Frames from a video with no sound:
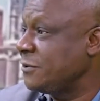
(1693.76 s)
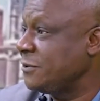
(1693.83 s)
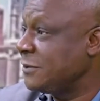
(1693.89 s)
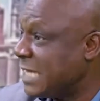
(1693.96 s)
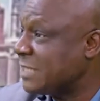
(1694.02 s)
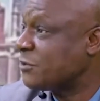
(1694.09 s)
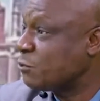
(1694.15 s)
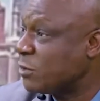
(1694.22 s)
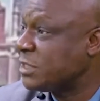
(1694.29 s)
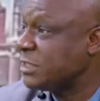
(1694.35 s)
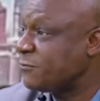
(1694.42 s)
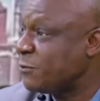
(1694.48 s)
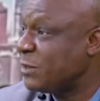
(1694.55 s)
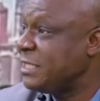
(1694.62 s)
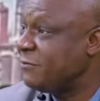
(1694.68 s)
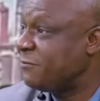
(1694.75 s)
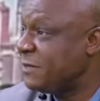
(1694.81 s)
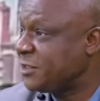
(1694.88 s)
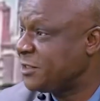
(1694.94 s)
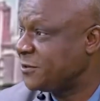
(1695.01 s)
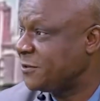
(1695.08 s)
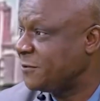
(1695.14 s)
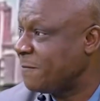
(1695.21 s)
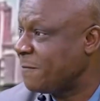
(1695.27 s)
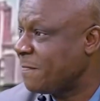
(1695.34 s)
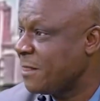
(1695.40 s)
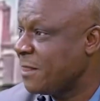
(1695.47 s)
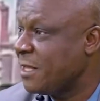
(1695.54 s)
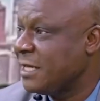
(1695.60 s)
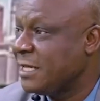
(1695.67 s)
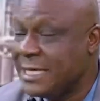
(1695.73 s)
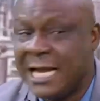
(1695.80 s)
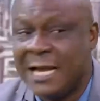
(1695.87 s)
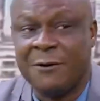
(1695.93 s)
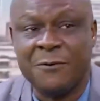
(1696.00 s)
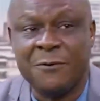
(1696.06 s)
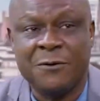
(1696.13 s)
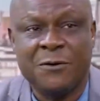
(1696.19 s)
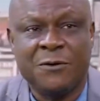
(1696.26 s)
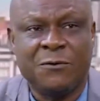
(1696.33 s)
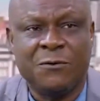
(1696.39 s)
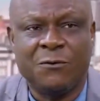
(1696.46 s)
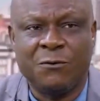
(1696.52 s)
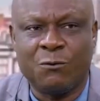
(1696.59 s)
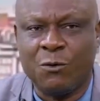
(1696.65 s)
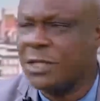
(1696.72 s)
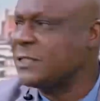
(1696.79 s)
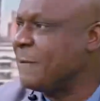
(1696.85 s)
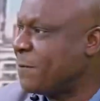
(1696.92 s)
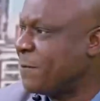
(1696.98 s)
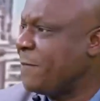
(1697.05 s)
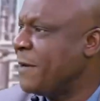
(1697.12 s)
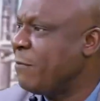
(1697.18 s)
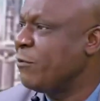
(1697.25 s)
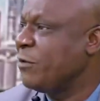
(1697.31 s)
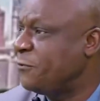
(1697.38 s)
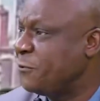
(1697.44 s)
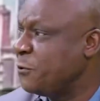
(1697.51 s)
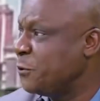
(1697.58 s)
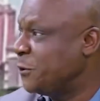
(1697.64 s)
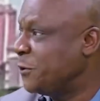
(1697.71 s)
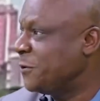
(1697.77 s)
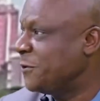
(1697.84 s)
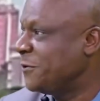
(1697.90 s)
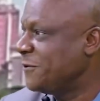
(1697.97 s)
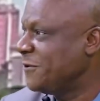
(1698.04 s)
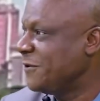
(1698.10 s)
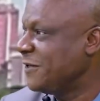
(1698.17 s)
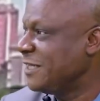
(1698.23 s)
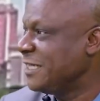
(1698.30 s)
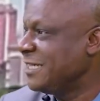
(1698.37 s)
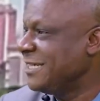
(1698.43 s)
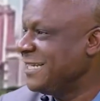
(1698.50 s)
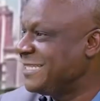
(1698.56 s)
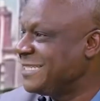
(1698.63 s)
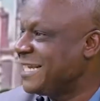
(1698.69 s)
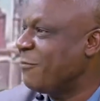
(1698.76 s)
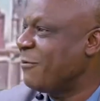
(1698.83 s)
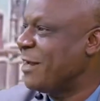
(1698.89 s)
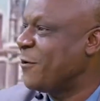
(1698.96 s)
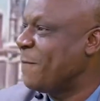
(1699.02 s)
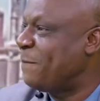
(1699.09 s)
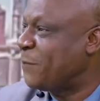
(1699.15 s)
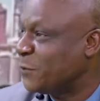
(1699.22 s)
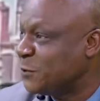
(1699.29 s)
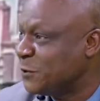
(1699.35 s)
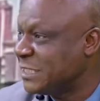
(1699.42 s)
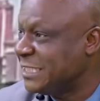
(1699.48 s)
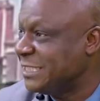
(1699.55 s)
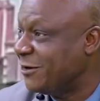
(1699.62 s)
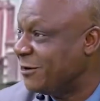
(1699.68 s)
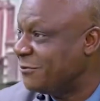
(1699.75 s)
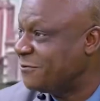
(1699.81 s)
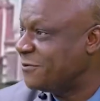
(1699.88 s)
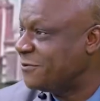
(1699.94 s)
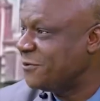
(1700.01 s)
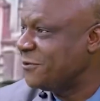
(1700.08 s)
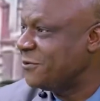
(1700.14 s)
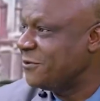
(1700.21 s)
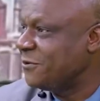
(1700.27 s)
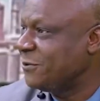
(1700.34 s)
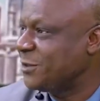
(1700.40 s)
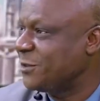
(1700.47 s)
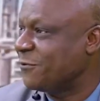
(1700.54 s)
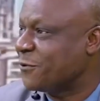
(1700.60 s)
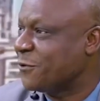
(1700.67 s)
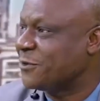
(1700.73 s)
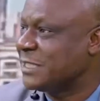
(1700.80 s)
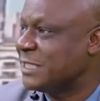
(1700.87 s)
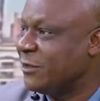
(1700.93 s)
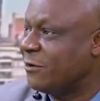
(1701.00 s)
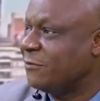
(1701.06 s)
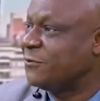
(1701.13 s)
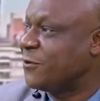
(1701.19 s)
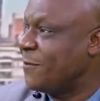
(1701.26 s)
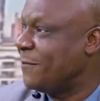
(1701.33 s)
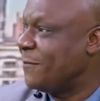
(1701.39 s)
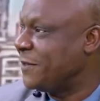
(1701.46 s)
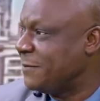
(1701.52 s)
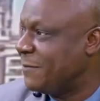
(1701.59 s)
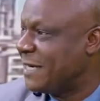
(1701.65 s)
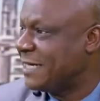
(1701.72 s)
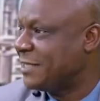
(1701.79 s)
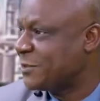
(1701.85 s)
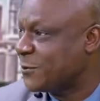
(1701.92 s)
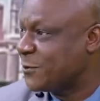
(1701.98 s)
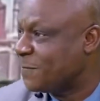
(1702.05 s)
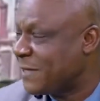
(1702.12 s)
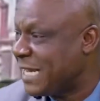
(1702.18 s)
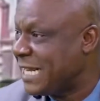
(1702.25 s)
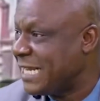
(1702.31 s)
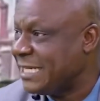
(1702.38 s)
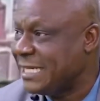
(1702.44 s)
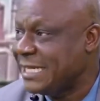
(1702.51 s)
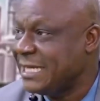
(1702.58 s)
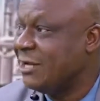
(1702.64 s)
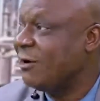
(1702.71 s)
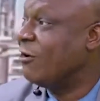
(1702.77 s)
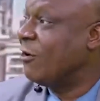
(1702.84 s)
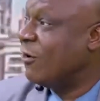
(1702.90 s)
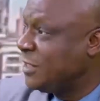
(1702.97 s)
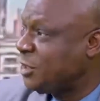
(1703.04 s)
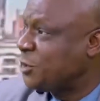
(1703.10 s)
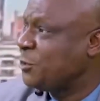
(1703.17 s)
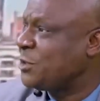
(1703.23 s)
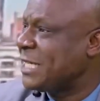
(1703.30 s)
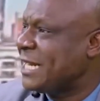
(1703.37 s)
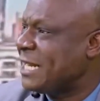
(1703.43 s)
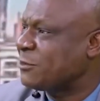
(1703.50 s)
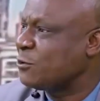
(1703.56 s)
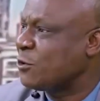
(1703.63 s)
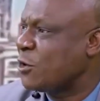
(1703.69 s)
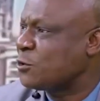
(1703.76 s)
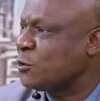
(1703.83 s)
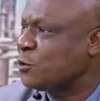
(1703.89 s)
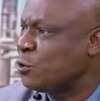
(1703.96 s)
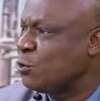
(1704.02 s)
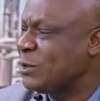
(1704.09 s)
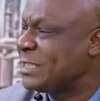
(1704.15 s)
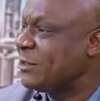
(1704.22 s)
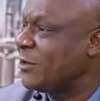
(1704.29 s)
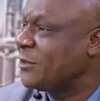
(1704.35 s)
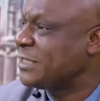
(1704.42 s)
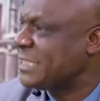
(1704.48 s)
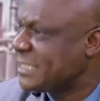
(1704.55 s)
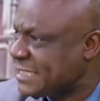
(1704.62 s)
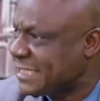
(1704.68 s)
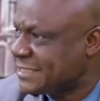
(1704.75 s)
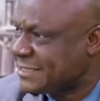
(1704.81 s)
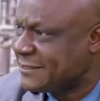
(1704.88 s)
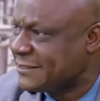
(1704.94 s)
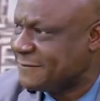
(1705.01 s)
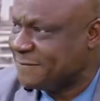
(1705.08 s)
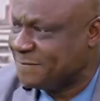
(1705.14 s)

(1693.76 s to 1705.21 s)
That's what is fueling inflation. Now, what's the problem with food? Is it that we are not producing enough, which of course the law of demand and supply, or issues that have to also do with logistics